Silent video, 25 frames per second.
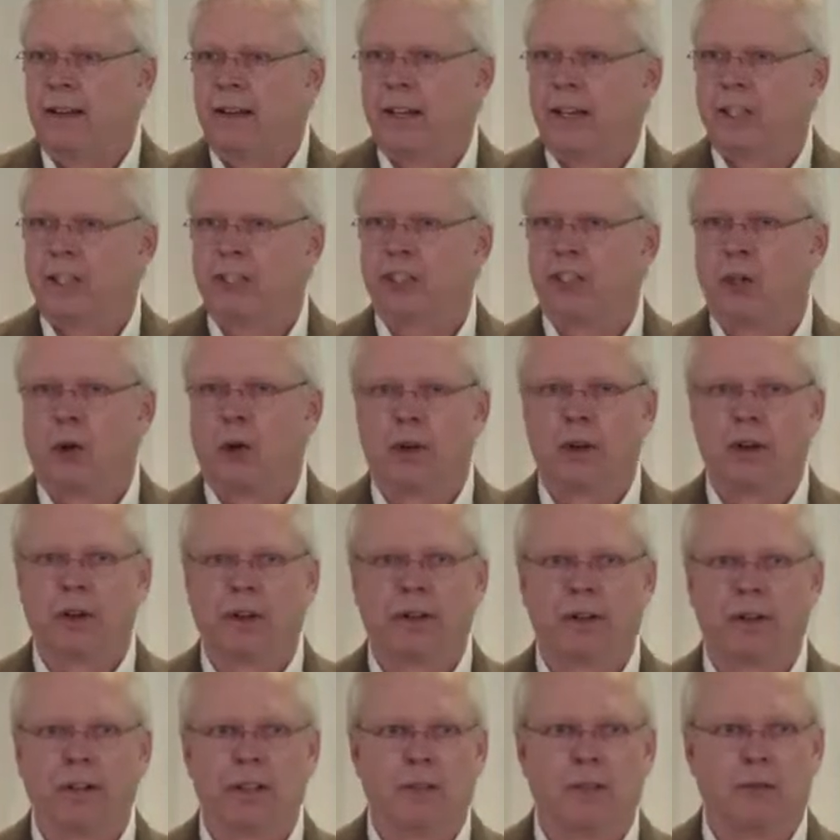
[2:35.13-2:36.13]

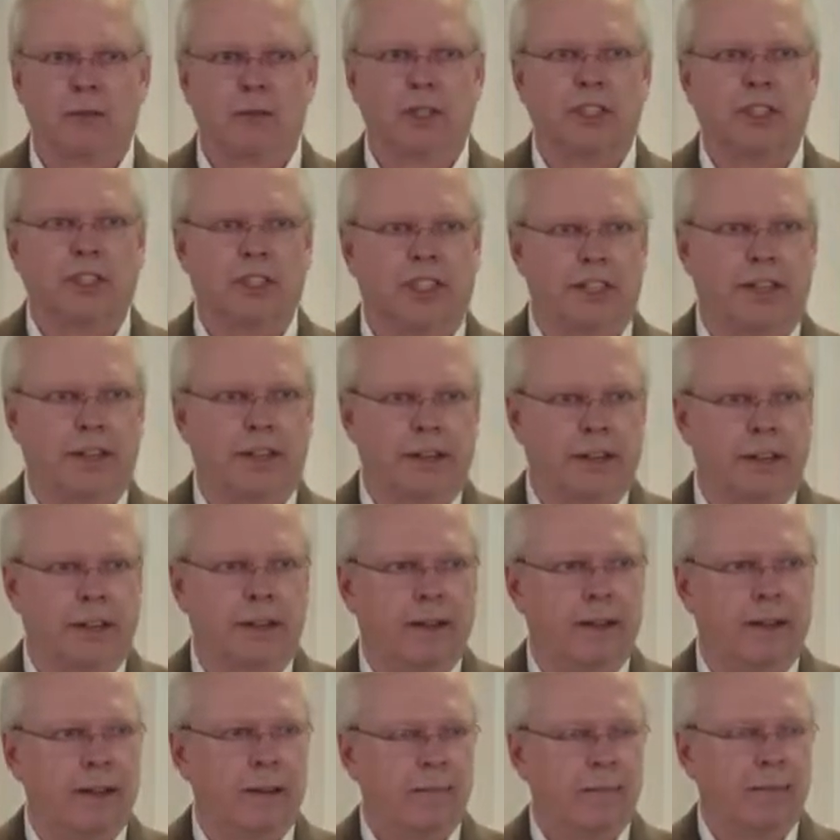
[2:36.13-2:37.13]
historical
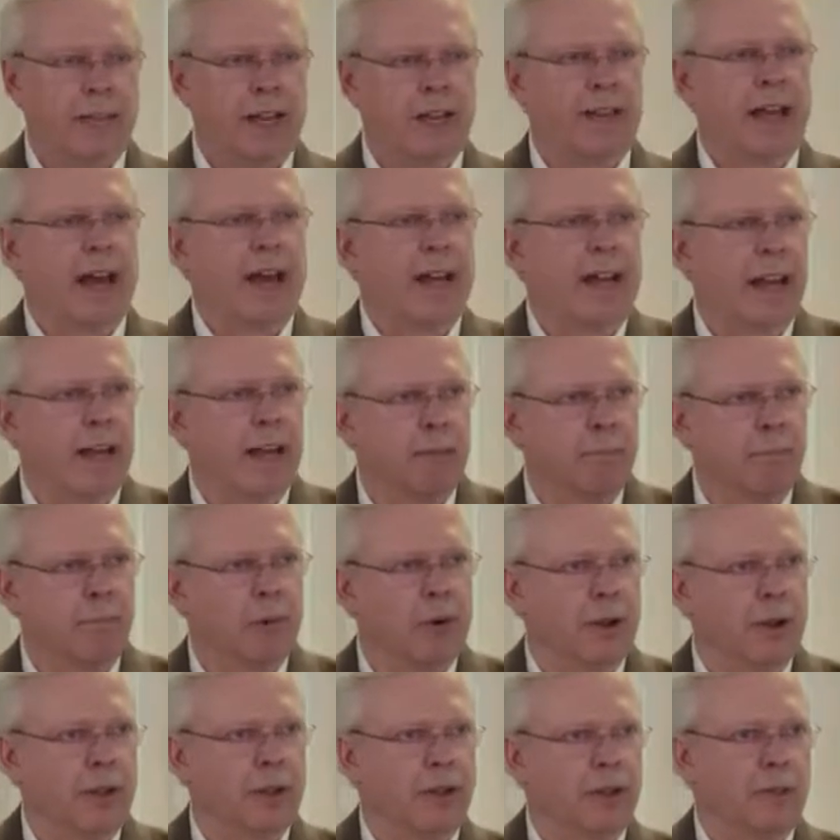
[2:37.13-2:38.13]
rigidity and that
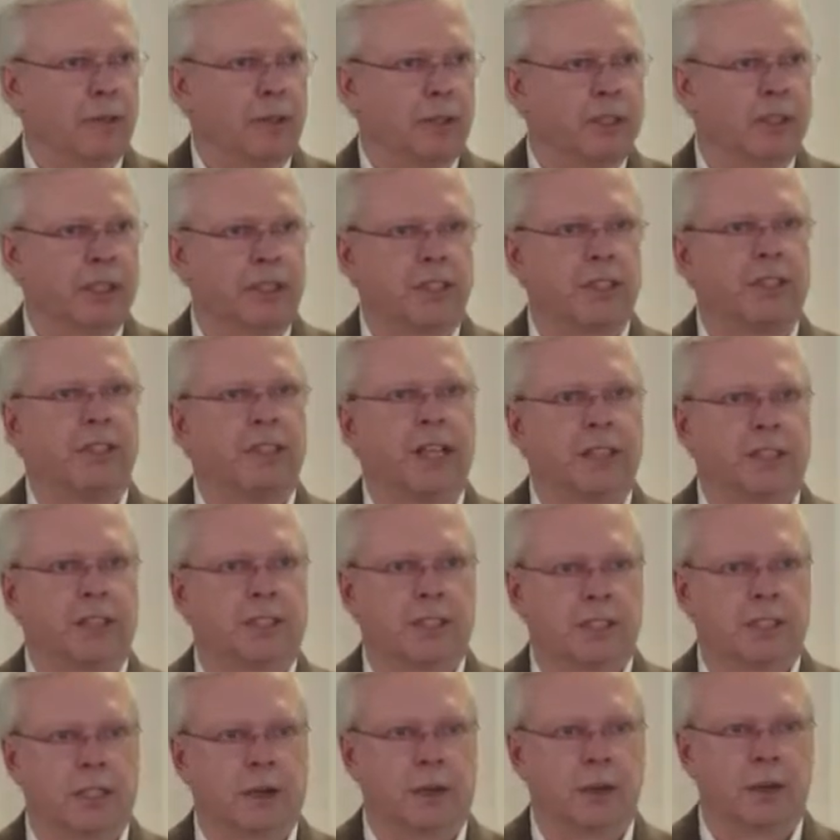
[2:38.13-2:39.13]
endpoint, which doesn't
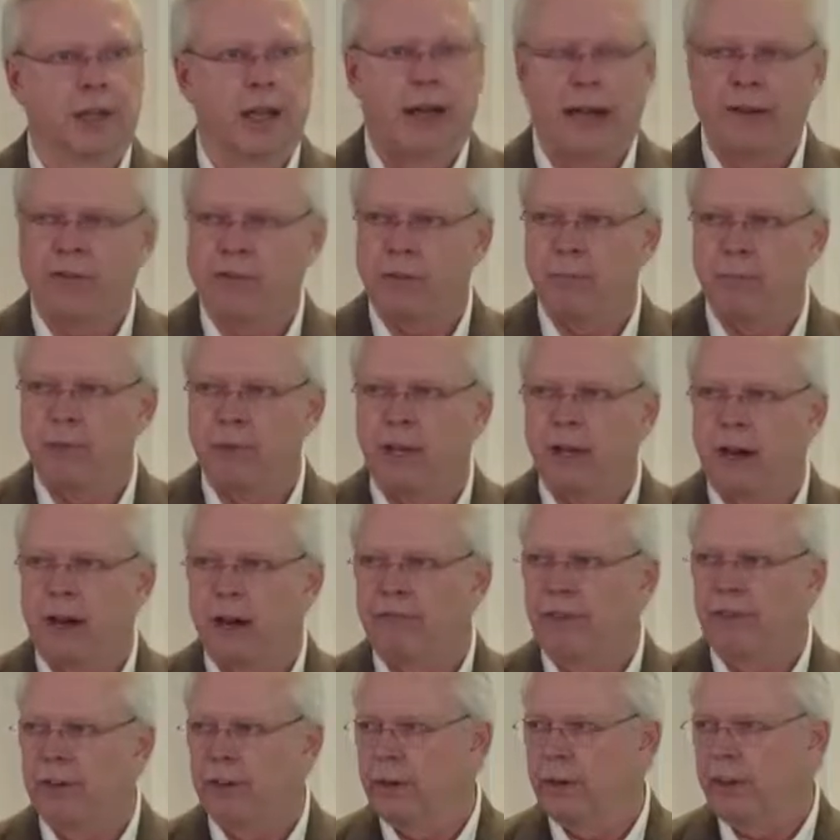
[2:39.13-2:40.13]
necessarily have to be
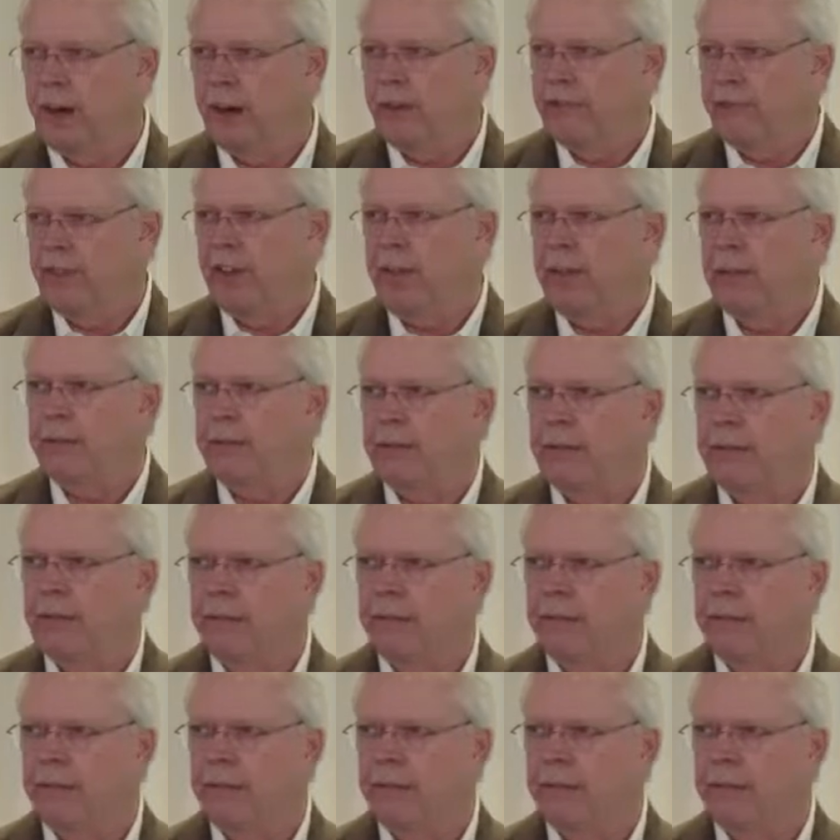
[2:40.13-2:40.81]
our, our fate.